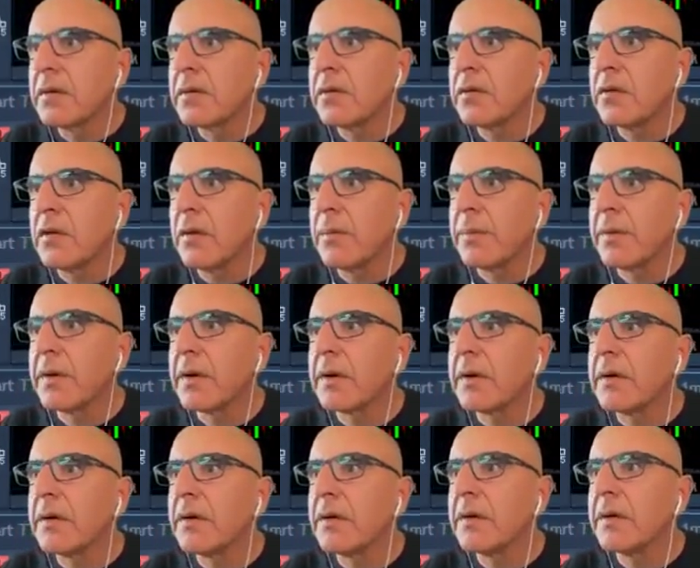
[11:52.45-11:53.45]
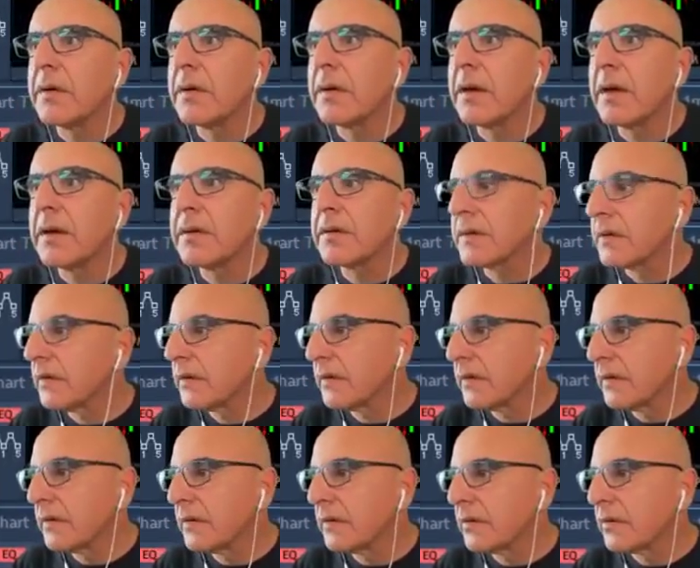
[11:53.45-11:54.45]
cheaper later.
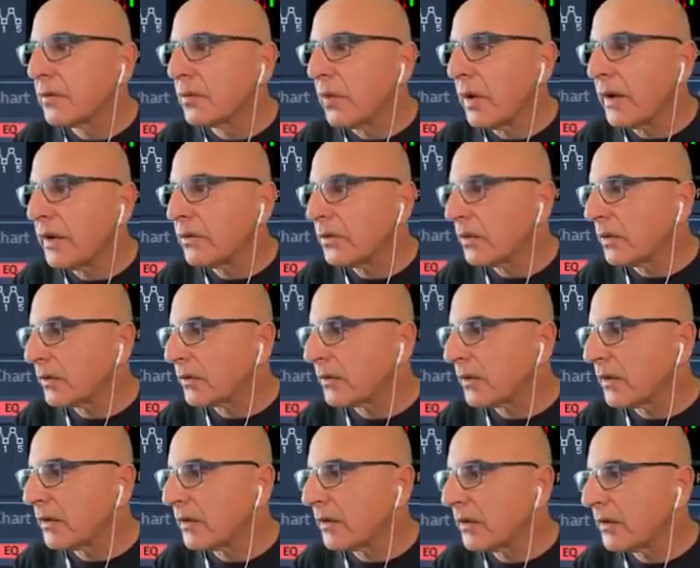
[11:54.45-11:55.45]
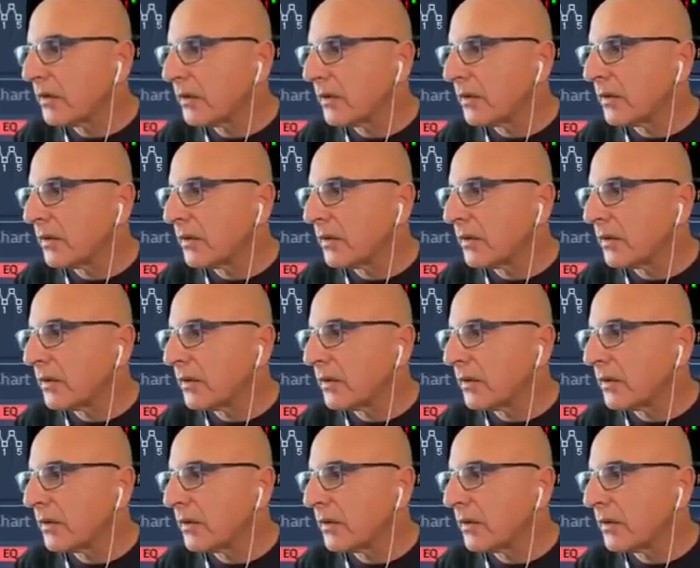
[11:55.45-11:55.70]
It's way too extended.